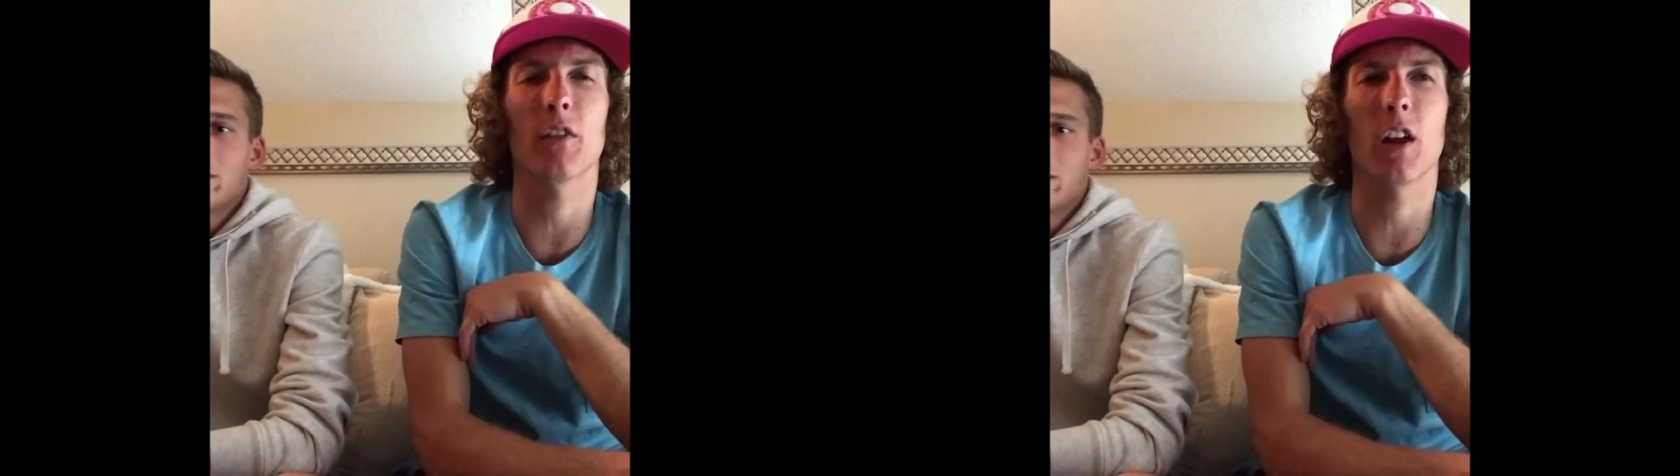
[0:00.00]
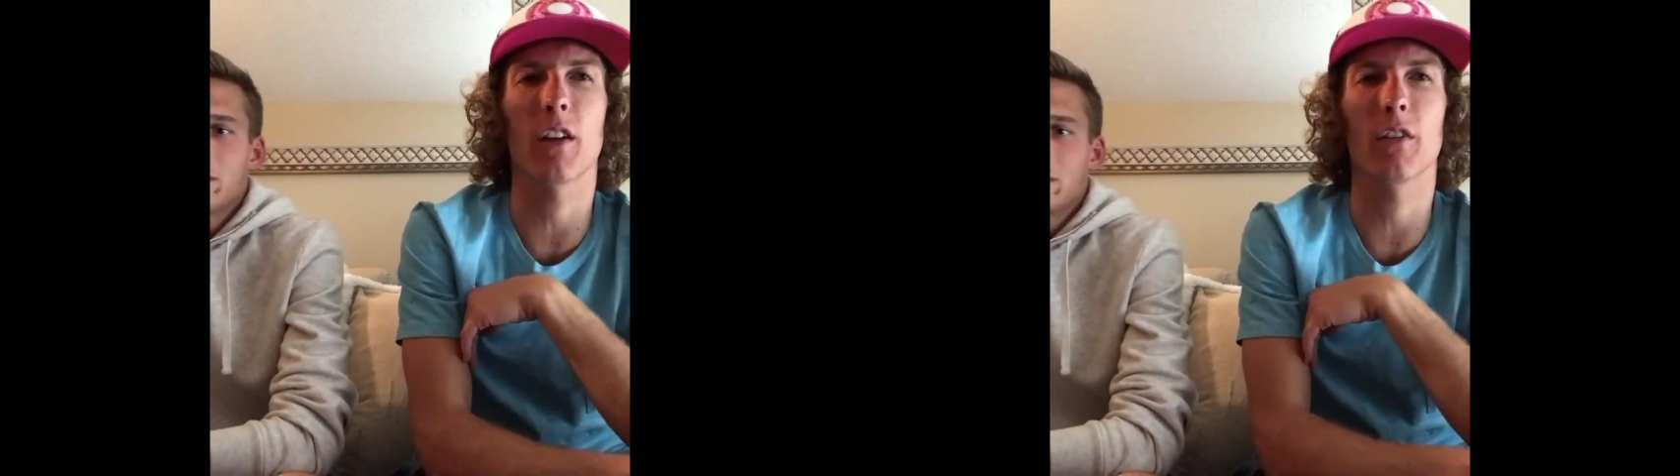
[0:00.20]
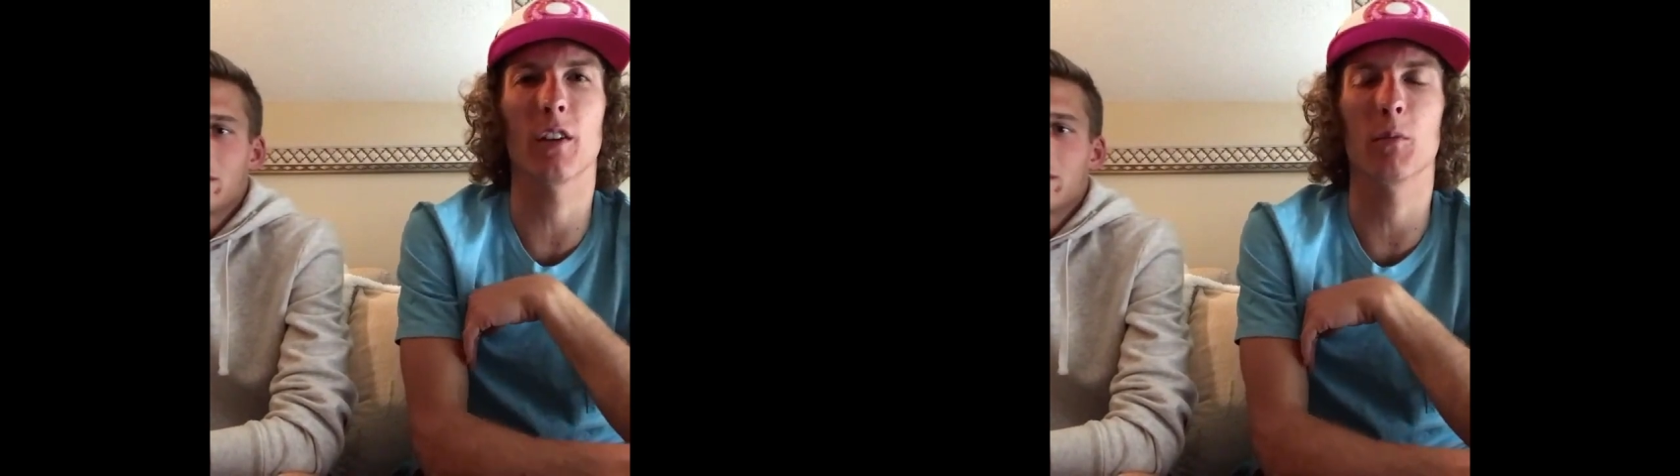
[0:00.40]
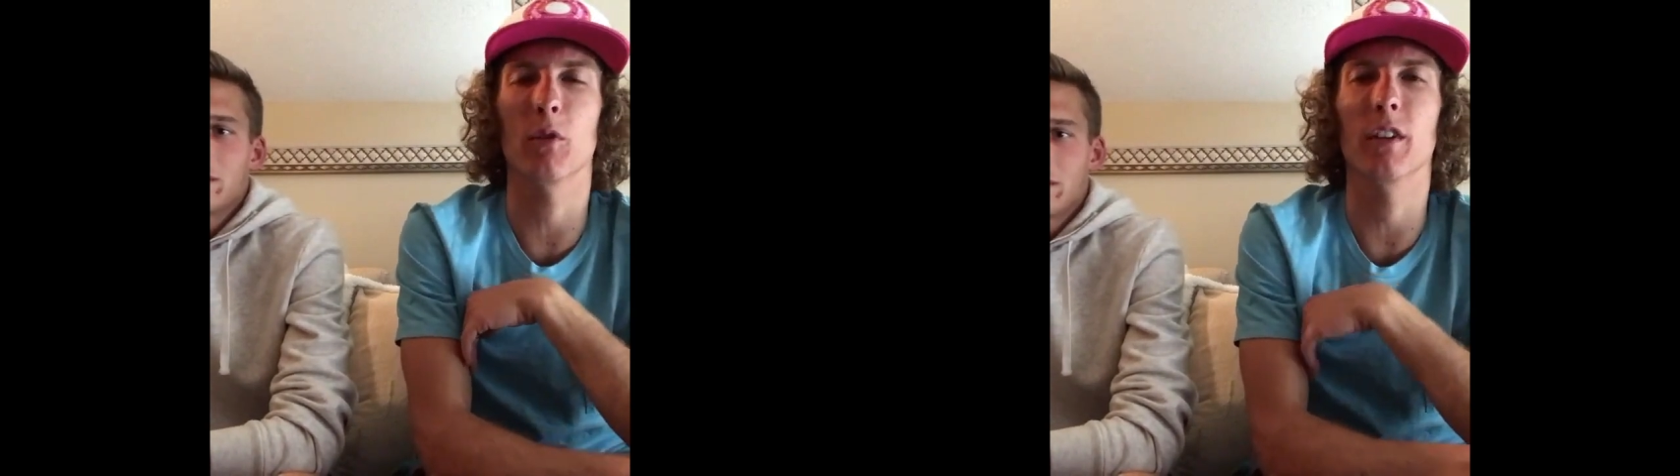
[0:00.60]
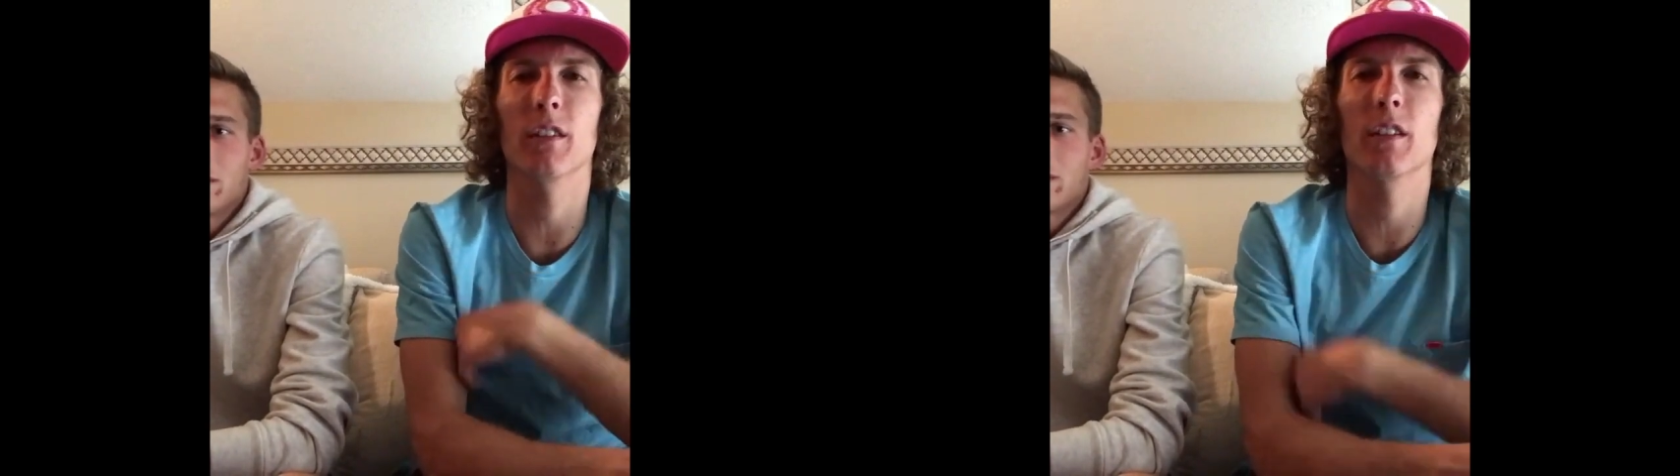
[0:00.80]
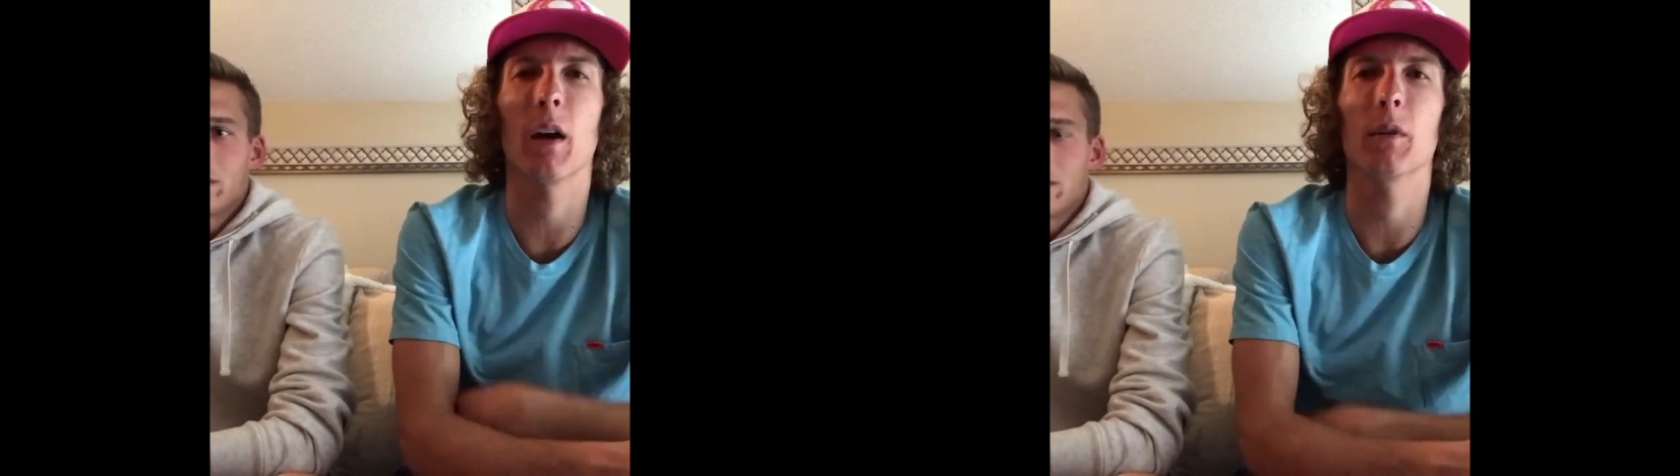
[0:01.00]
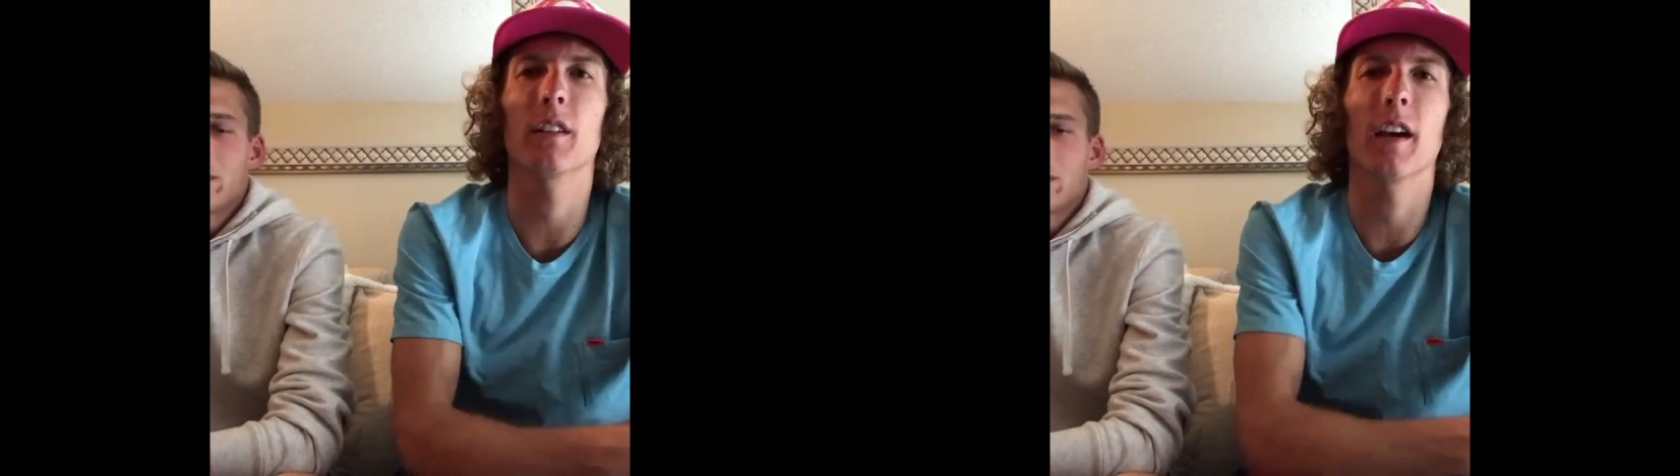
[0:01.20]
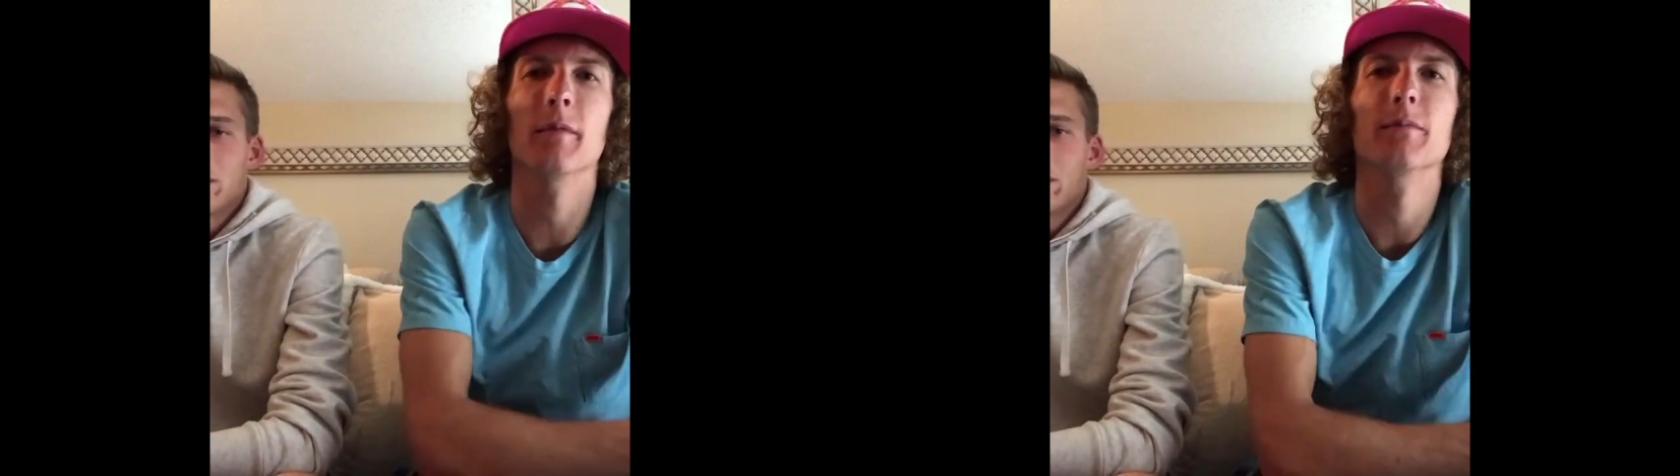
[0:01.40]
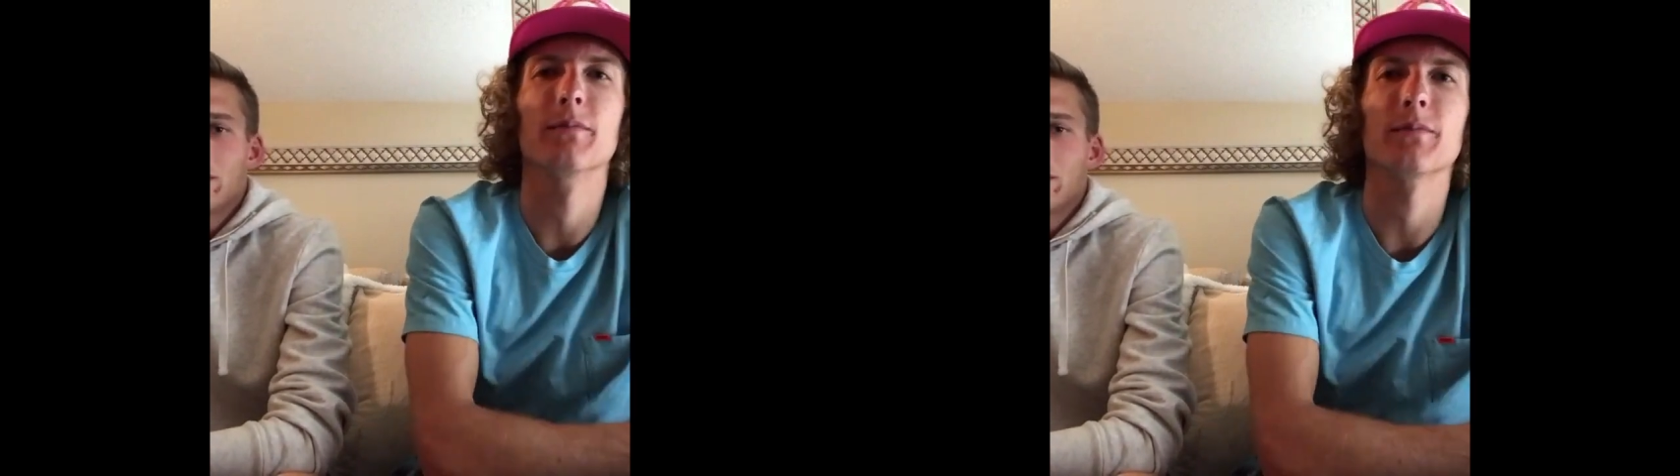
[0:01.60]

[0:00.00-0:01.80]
of a lot of his movies, I would say.